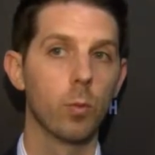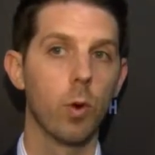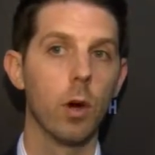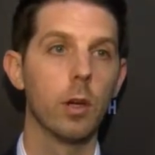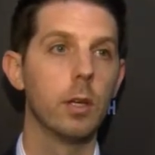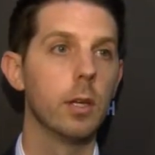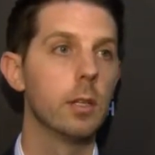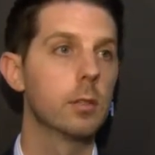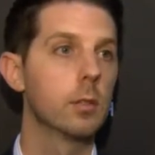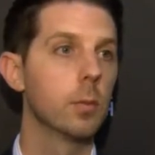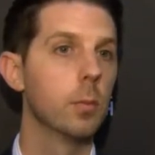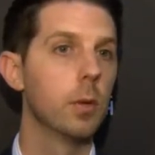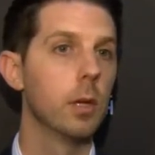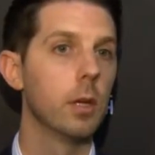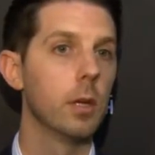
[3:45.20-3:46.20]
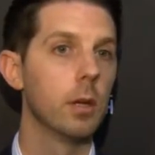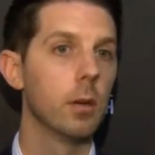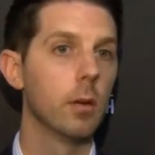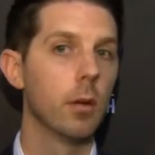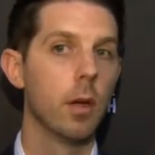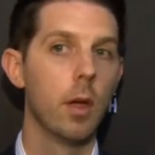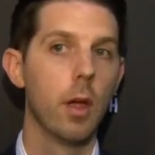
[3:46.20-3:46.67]
where he needs to be
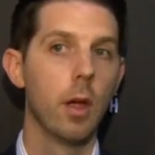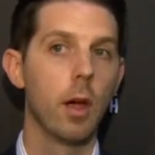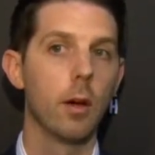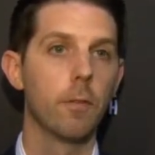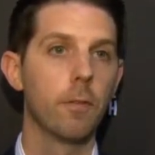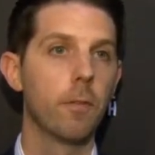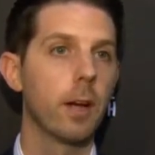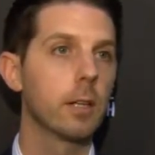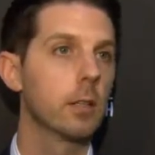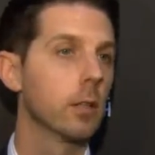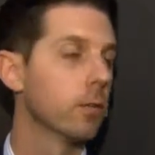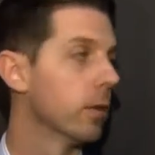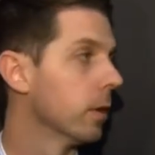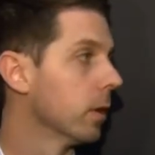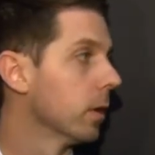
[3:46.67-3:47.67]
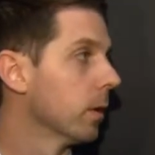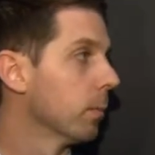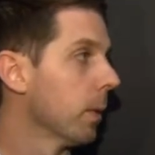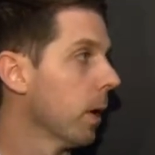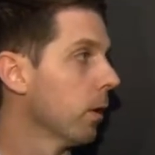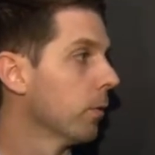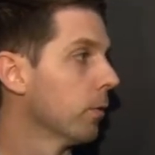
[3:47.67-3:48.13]
effective in the
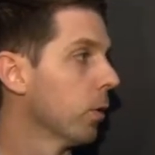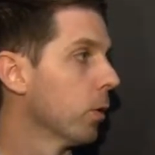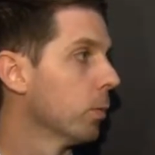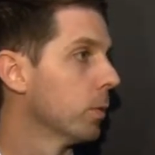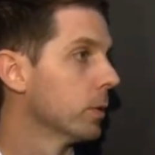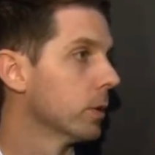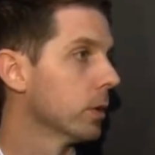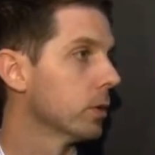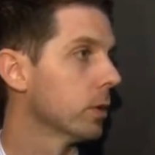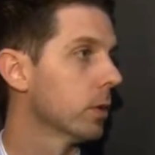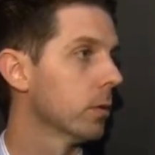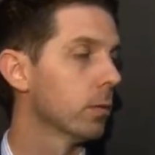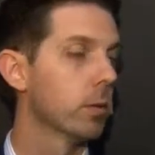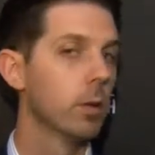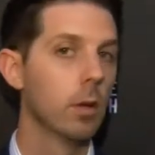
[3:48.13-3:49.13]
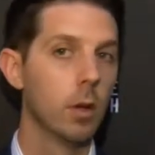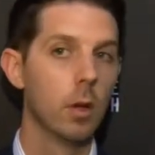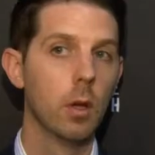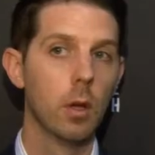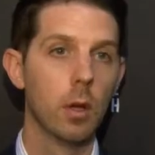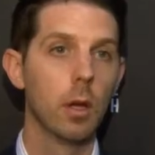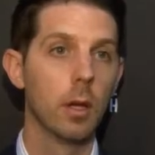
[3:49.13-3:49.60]
power forward position,
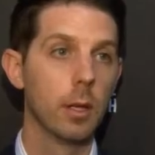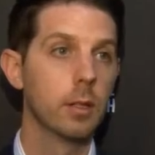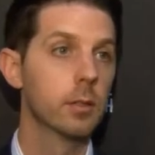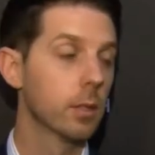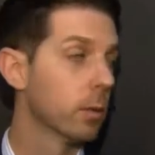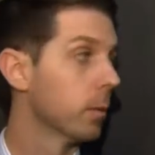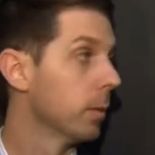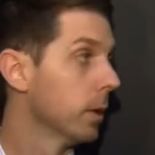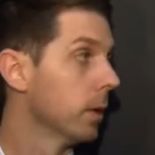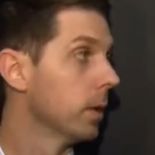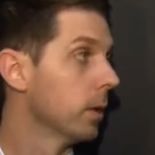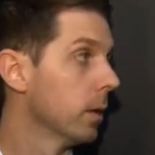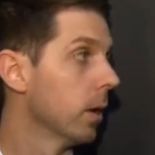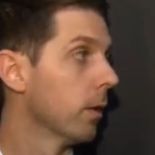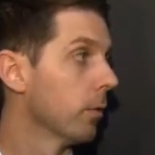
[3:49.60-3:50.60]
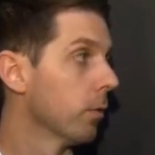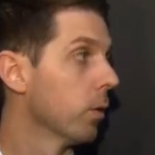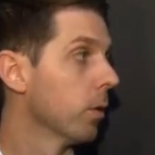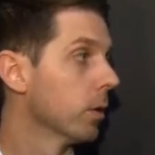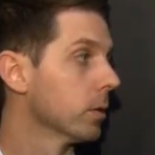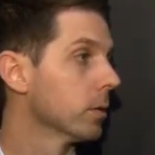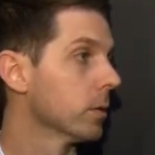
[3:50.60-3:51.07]
he's going to be a
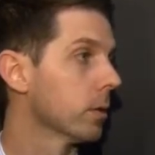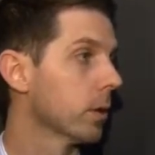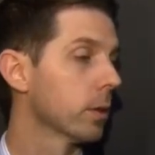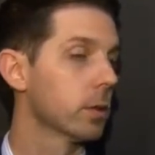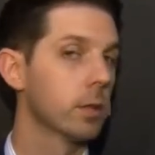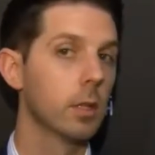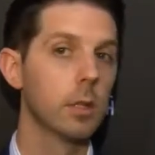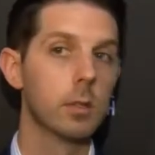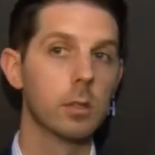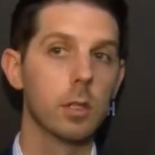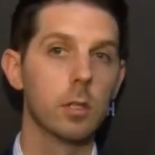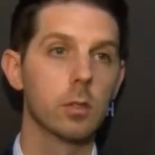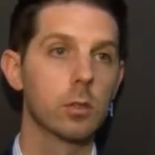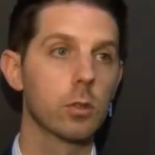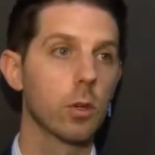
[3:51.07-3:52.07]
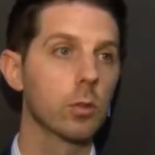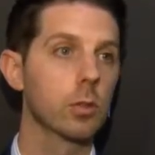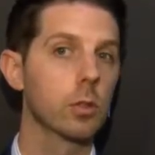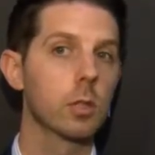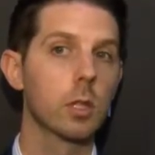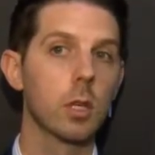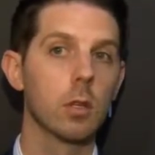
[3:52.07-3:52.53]
force because he's so
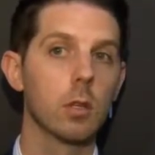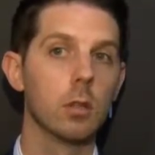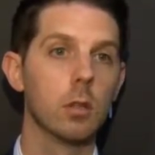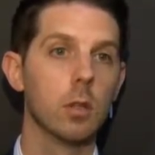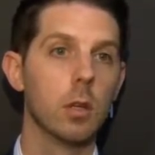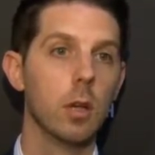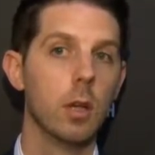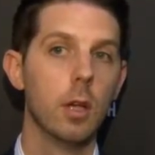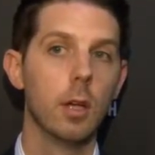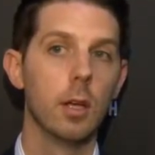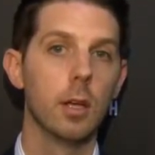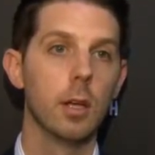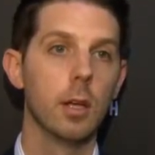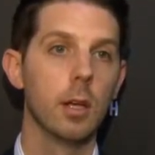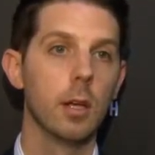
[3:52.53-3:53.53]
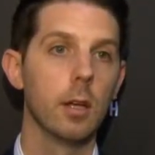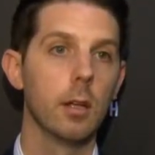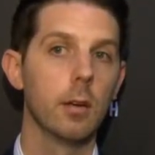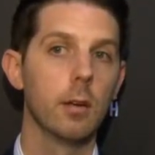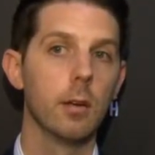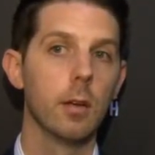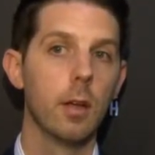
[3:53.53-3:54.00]
skilled.
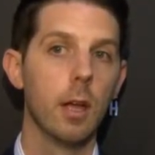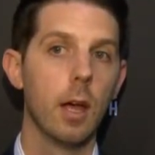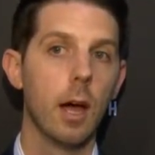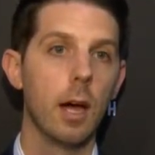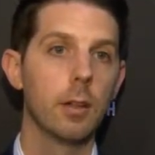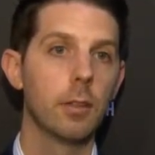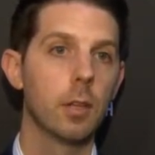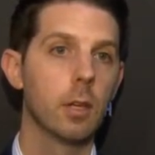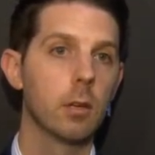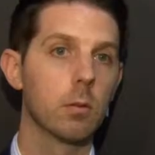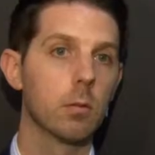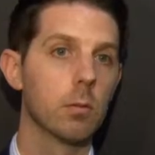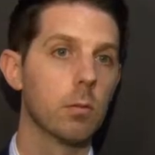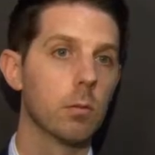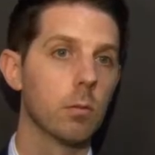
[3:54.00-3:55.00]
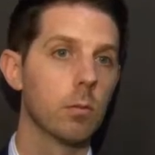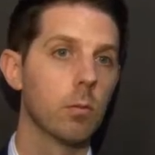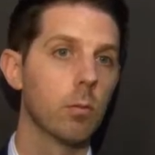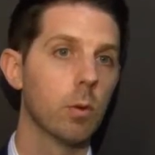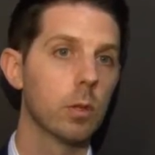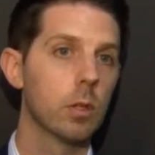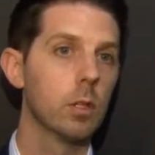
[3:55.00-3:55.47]
And I think
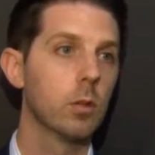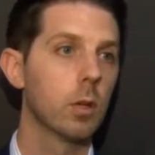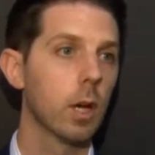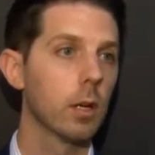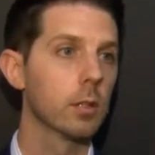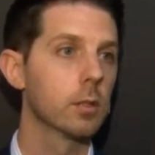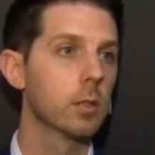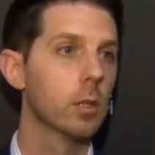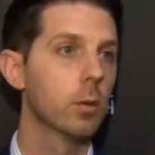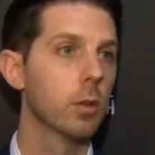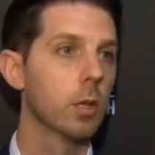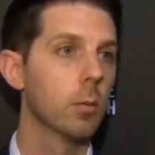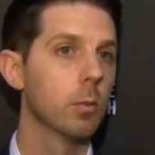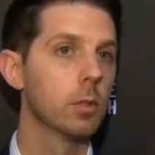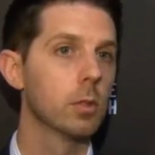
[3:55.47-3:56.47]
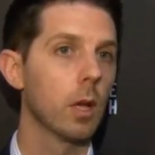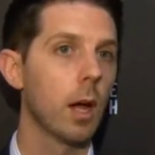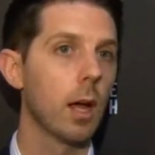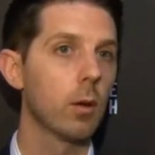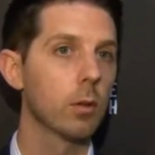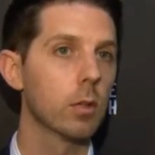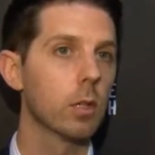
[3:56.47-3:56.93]
one thing you kind of see with him is
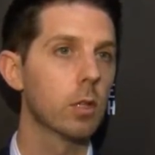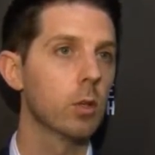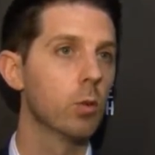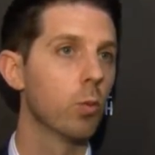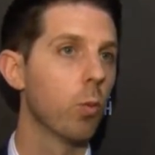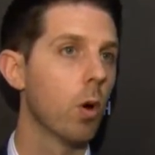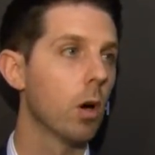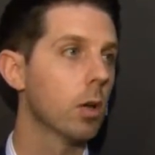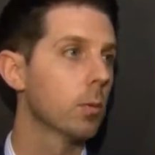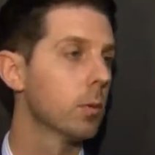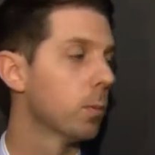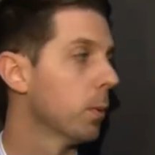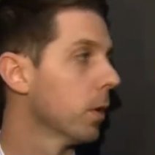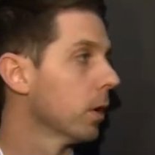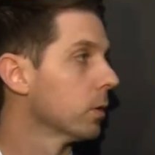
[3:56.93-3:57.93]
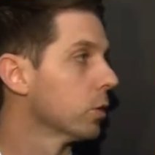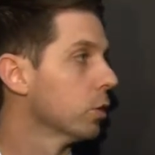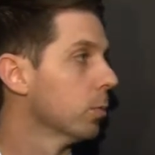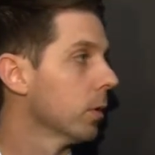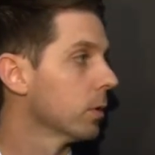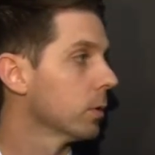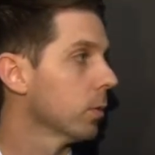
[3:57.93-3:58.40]
I don't think you'd want him to put on too
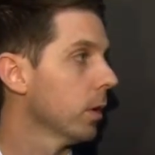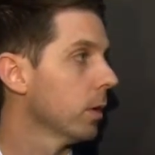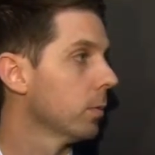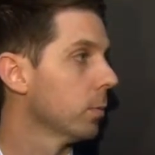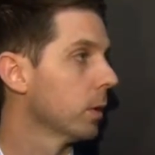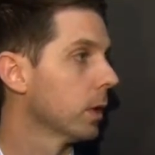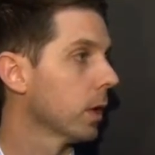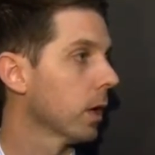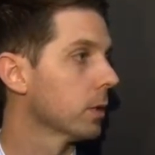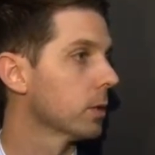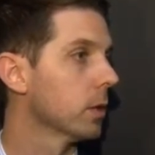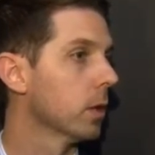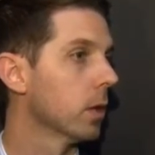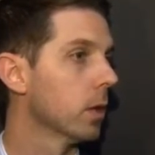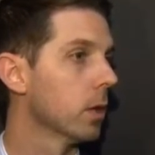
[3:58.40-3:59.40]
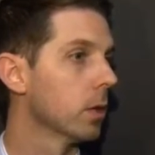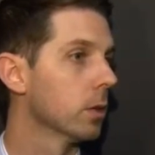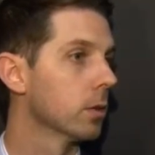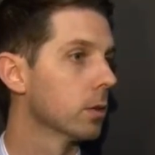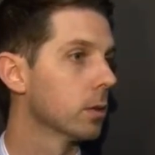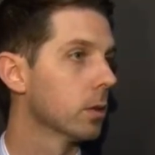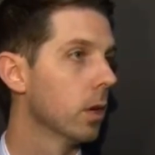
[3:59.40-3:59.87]
much weight because he
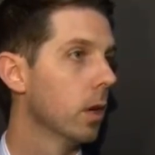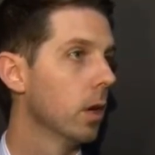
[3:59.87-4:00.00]
is